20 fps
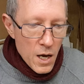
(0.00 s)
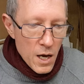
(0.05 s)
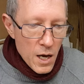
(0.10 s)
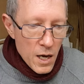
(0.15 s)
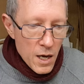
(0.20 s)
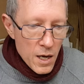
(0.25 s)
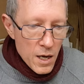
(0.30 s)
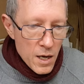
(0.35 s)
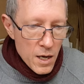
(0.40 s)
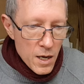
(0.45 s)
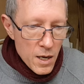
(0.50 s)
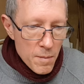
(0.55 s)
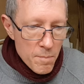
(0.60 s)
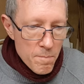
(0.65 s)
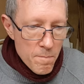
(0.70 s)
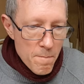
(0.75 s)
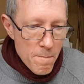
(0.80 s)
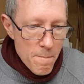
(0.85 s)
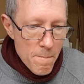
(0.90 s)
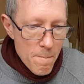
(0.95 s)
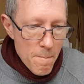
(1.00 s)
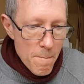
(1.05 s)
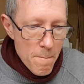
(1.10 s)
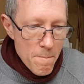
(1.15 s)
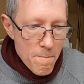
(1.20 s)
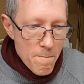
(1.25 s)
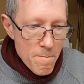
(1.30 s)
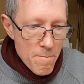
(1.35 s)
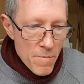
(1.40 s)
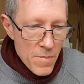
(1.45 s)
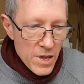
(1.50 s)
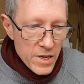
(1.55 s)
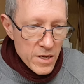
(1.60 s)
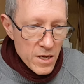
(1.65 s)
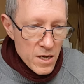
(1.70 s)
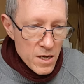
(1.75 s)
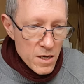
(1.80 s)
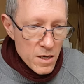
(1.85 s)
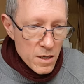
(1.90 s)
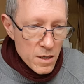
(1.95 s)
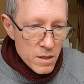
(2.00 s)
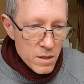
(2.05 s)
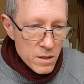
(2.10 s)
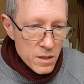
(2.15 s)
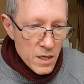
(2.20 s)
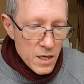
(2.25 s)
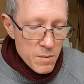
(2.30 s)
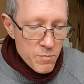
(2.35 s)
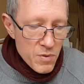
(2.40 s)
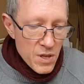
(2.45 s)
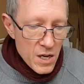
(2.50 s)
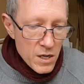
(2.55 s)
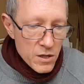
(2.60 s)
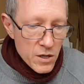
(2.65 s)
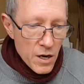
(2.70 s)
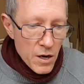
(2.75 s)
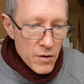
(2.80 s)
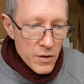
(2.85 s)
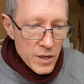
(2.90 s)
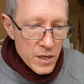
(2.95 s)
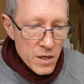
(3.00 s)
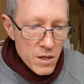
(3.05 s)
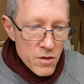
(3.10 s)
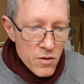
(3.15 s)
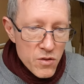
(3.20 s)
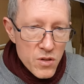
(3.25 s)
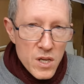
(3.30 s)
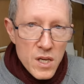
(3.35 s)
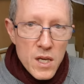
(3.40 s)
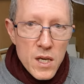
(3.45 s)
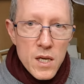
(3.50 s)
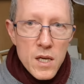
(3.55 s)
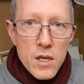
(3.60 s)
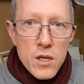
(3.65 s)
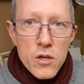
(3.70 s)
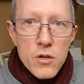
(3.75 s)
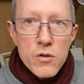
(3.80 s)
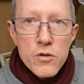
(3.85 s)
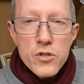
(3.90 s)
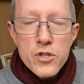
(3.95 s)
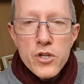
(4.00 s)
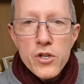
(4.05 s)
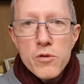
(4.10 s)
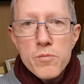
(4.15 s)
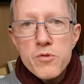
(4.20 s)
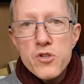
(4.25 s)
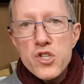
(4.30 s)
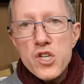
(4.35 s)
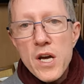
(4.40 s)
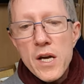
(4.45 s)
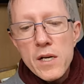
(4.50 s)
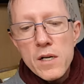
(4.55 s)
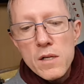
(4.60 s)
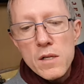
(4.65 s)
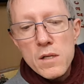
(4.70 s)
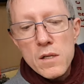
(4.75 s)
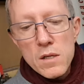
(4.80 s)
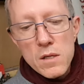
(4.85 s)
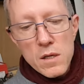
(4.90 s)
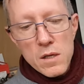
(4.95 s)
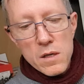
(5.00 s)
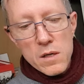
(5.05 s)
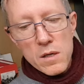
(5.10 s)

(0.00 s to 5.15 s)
Yeah, keep that going. The YouTube channel